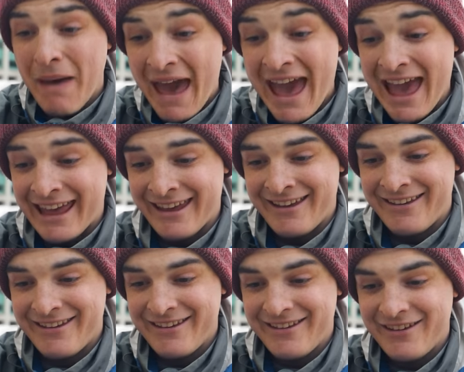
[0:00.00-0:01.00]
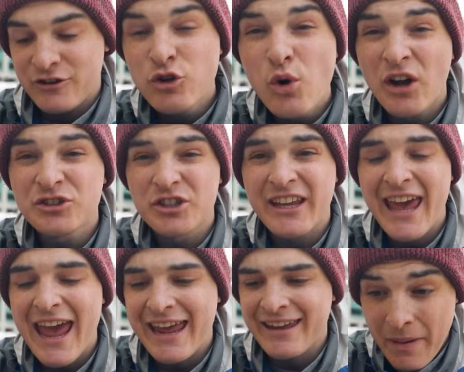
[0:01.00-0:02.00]
Bang, two hundred
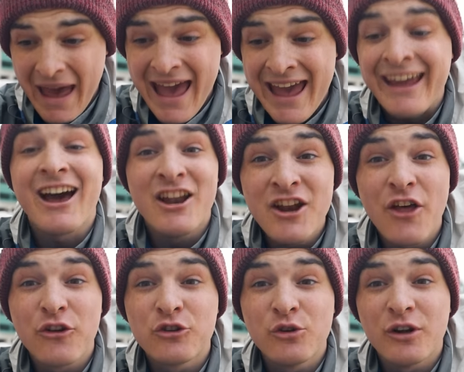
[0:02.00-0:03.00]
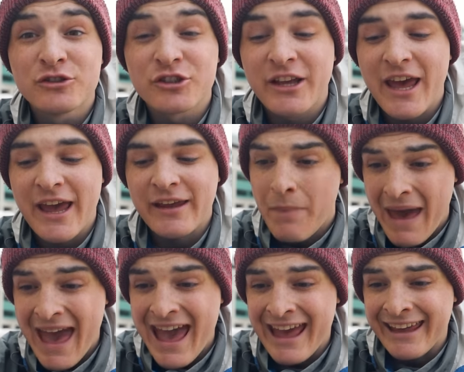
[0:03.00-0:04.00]
K. Bang, another two hundred K.
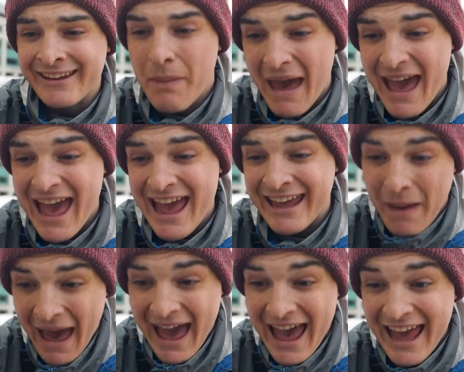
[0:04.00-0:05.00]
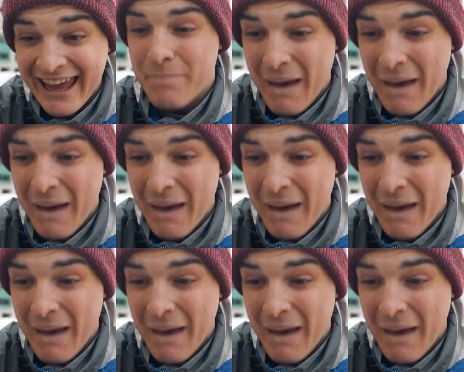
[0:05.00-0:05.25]
Bang, bang, bang,